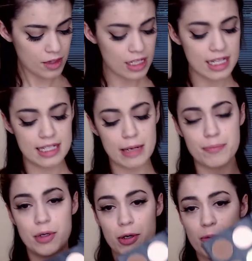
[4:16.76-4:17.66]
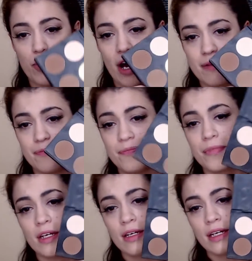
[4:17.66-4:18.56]
The bottom one,
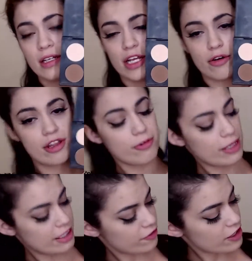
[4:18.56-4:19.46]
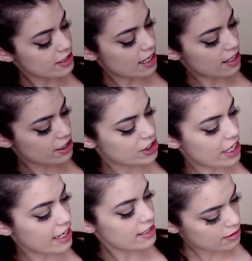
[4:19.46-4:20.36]
there are 3 different darker
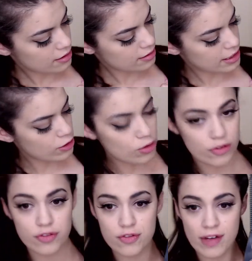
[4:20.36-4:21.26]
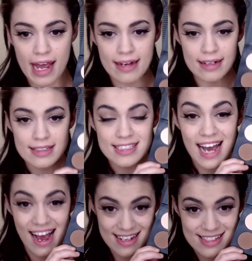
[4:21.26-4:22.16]
shades. They're all
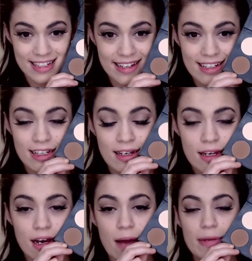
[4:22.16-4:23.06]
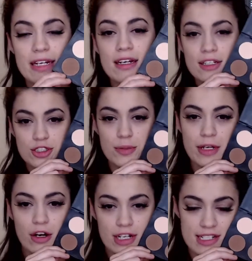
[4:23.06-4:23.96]
fantastic. I mean, to be
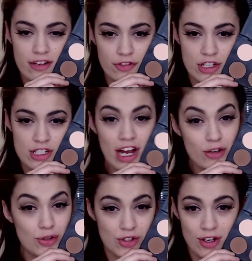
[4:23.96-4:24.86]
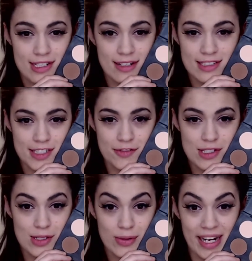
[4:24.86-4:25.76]
honest, at first I could not tell the difference
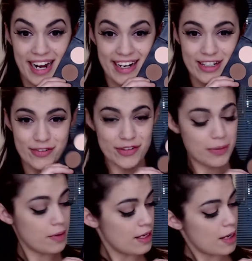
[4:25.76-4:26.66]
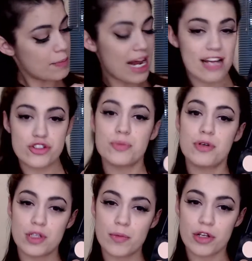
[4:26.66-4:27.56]
between any of them, but as you
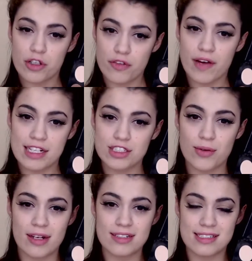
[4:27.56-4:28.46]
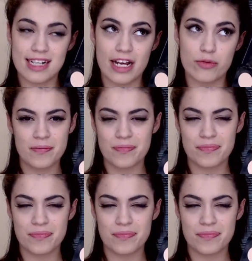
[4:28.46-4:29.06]
put them on your face, you understand which,